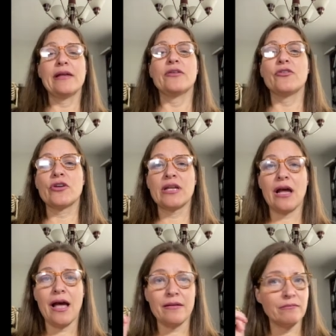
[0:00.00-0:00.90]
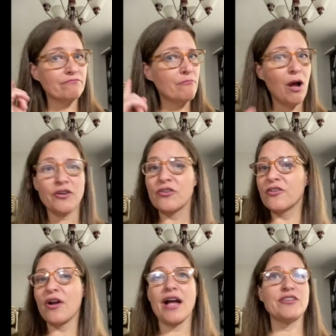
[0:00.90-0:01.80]
you're going to monitor
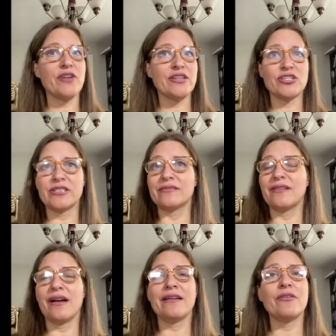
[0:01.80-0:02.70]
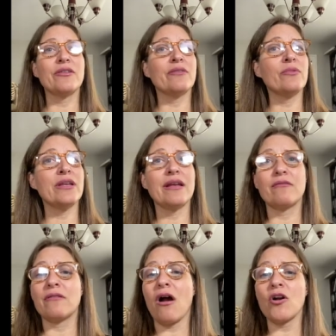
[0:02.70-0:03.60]
your hydration. I know we
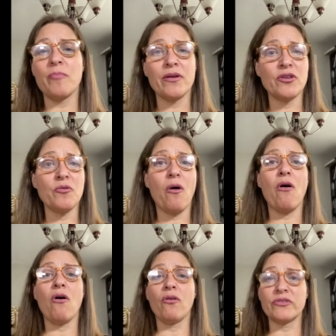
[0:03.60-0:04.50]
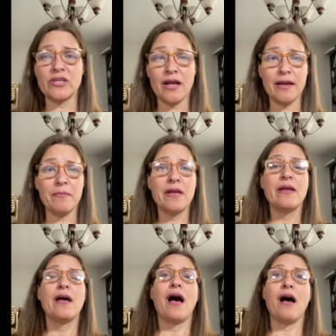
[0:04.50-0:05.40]
harp on you all the time.
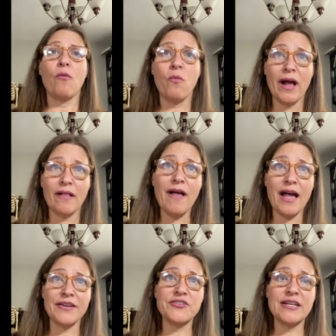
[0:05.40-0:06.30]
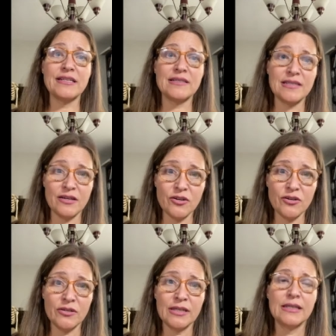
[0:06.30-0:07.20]
A well hydrated
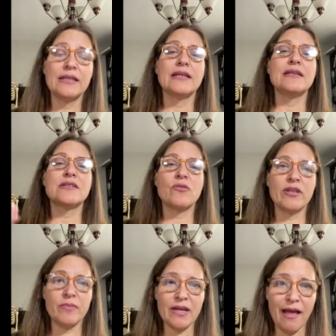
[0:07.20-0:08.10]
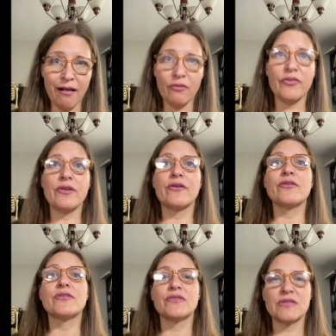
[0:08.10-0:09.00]
singer is going to be a
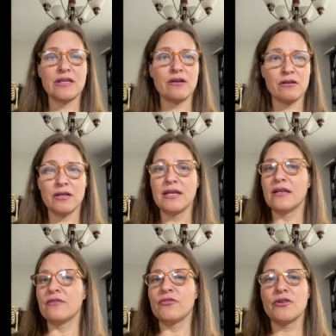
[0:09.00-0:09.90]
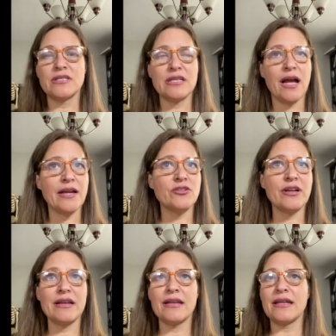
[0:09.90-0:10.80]
healthier singer. If you are
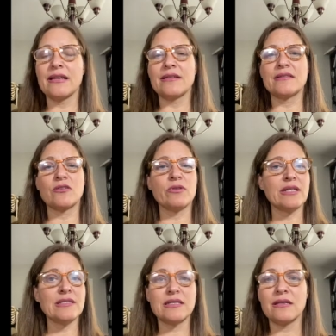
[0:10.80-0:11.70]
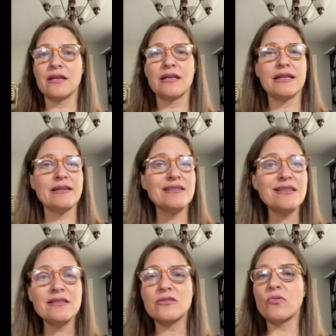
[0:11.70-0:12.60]
dehydrated, it is the quickest,
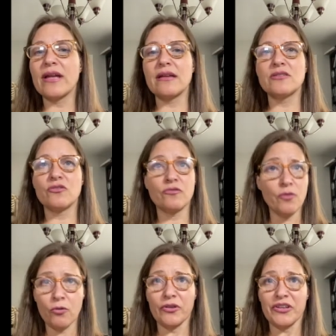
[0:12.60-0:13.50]
easiest way to a vocal